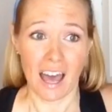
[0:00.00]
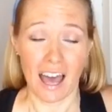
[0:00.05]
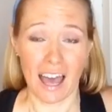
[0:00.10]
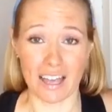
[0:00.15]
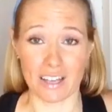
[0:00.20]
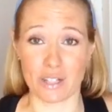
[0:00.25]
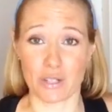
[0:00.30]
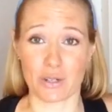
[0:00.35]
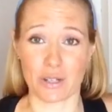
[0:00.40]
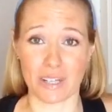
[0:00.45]

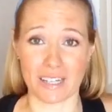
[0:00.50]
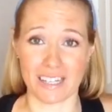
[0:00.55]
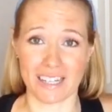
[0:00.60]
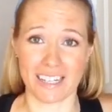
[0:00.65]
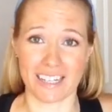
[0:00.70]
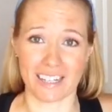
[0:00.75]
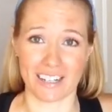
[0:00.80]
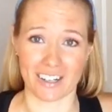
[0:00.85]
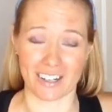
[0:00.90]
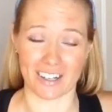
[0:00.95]
As you can
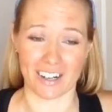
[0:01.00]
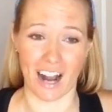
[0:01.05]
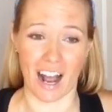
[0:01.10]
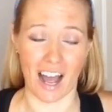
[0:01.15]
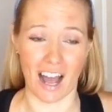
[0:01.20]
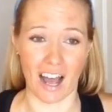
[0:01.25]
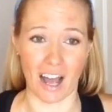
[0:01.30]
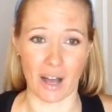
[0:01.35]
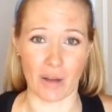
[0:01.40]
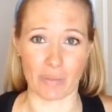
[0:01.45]
hear,
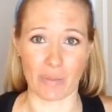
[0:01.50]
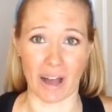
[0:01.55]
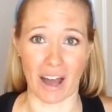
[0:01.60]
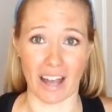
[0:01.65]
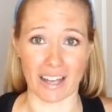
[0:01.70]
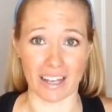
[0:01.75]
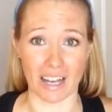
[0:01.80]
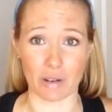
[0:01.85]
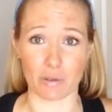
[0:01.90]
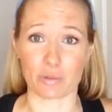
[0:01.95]

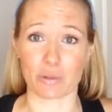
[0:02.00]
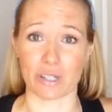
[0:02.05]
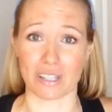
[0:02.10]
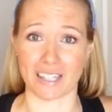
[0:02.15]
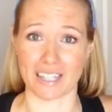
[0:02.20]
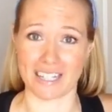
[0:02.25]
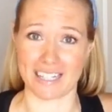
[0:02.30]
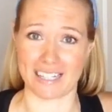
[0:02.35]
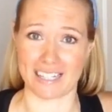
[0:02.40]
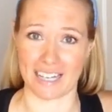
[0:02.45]
I got
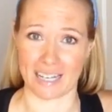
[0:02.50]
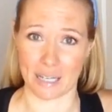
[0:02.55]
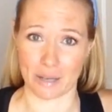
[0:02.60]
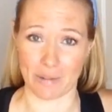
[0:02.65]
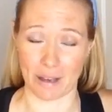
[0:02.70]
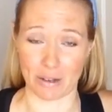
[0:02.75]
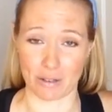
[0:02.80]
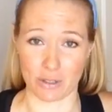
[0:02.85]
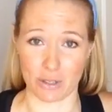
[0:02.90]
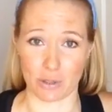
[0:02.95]
really sick
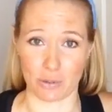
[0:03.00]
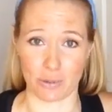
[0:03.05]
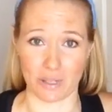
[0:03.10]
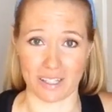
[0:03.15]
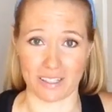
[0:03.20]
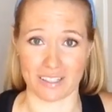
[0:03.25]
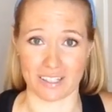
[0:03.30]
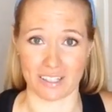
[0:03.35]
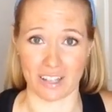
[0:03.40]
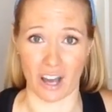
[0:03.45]
about 2
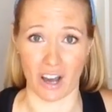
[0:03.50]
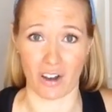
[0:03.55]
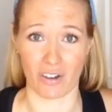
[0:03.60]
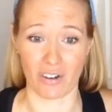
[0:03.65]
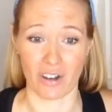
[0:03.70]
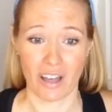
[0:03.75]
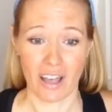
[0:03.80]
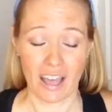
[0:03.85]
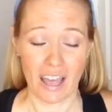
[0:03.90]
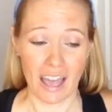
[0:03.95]
weeks
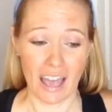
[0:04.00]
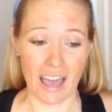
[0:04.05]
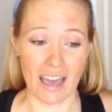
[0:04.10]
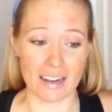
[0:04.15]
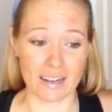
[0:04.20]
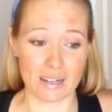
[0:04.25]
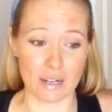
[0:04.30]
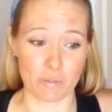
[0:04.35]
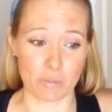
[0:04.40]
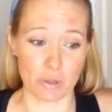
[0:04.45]
ago,
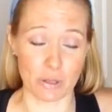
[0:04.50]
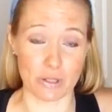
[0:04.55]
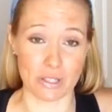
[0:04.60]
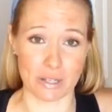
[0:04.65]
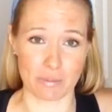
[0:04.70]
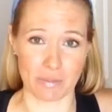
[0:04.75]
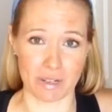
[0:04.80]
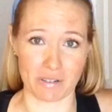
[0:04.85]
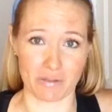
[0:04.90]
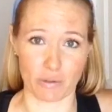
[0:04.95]
ended up
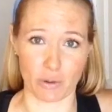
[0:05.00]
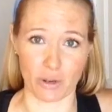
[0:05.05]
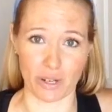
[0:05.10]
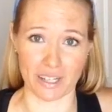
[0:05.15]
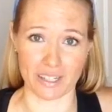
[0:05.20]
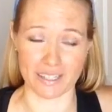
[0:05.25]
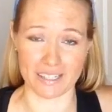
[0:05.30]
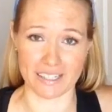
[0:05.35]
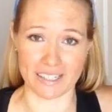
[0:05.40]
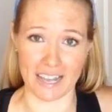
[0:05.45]
losing my
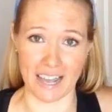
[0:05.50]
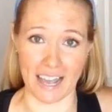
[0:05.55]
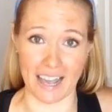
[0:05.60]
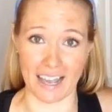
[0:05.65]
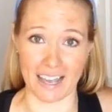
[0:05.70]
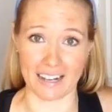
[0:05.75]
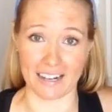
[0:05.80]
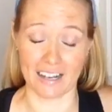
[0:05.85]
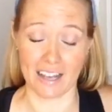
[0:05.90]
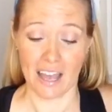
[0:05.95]
voice
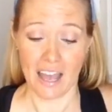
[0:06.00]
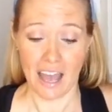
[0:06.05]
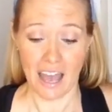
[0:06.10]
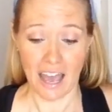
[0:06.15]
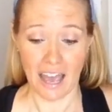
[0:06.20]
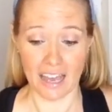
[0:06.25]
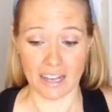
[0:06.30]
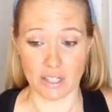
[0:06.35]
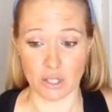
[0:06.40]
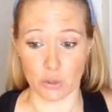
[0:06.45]
and
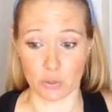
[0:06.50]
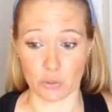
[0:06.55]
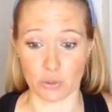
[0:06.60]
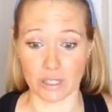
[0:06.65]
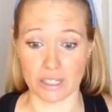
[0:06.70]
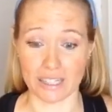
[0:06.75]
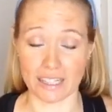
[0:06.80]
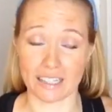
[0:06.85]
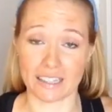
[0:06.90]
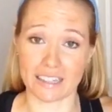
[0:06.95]
had to
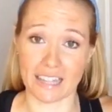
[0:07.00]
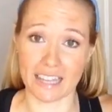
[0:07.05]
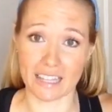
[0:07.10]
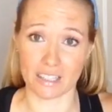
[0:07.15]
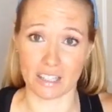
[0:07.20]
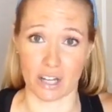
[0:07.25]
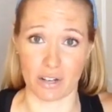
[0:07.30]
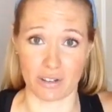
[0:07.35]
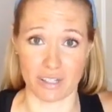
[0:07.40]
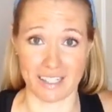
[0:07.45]
really lay
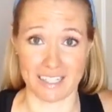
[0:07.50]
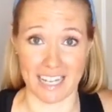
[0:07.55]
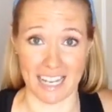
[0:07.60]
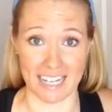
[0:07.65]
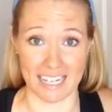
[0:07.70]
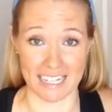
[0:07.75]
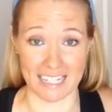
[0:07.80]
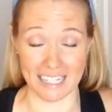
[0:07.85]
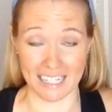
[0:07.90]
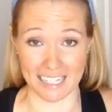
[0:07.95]
low and
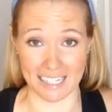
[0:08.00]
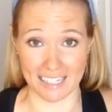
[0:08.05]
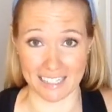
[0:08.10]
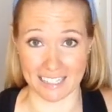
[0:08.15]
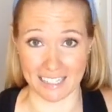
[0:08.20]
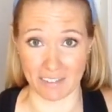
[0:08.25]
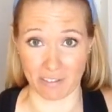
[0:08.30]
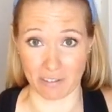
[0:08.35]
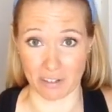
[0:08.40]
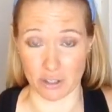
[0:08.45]
take it
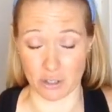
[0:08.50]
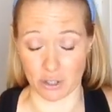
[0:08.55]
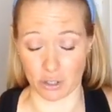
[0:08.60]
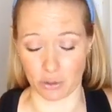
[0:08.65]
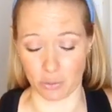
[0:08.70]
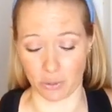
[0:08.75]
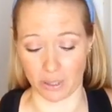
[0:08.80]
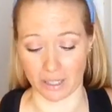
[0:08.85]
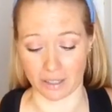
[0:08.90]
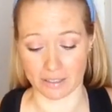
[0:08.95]
easy for
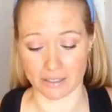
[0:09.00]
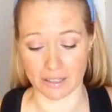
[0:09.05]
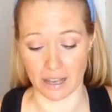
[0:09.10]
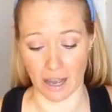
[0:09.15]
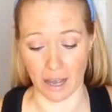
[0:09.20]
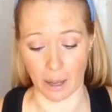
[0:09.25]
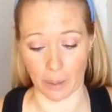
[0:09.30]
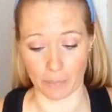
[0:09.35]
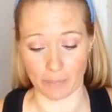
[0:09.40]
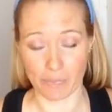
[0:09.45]
2 weeks.
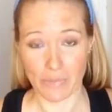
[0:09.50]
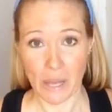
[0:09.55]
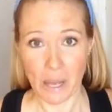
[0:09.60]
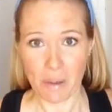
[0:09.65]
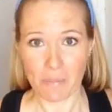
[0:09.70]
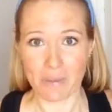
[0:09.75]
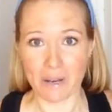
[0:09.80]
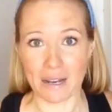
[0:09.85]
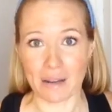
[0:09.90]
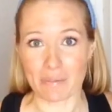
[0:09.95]

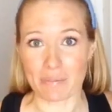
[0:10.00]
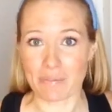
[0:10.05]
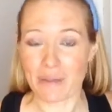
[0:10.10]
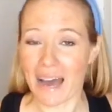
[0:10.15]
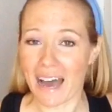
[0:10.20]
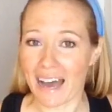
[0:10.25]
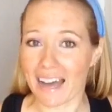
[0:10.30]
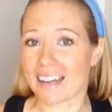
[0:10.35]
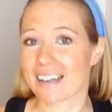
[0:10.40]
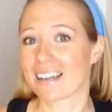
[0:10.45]
But I'm
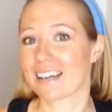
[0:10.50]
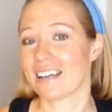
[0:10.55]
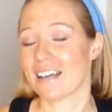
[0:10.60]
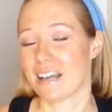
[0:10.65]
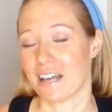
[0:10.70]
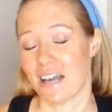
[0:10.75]
back